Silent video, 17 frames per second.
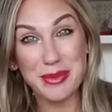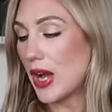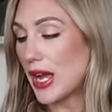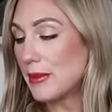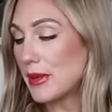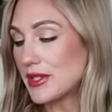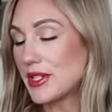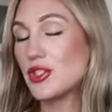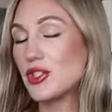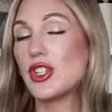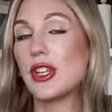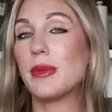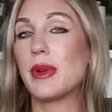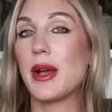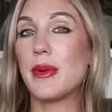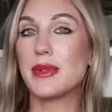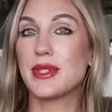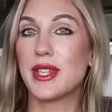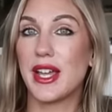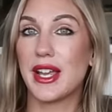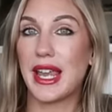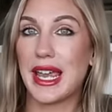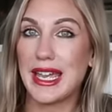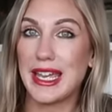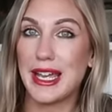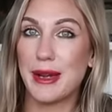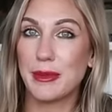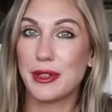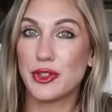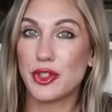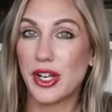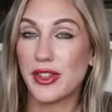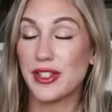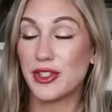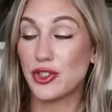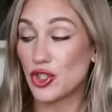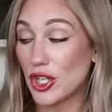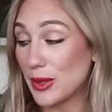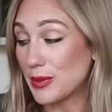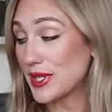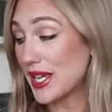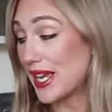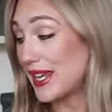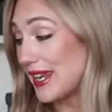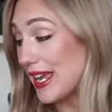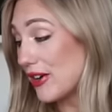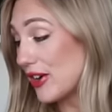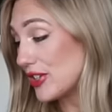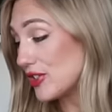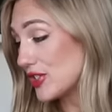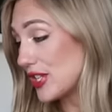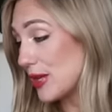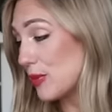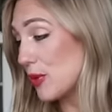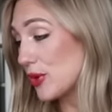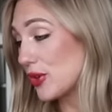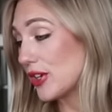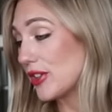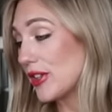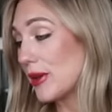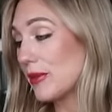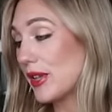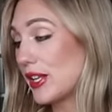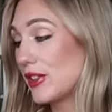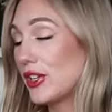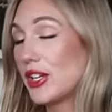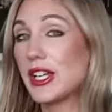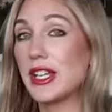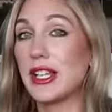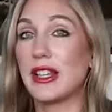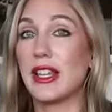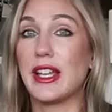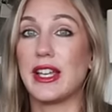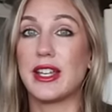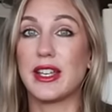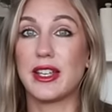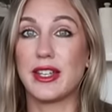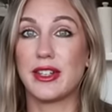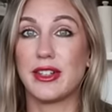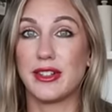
So I messaged him and I was like, hey, I'm gonna try these chips. And now I just keep ordering them. Like, look at, like,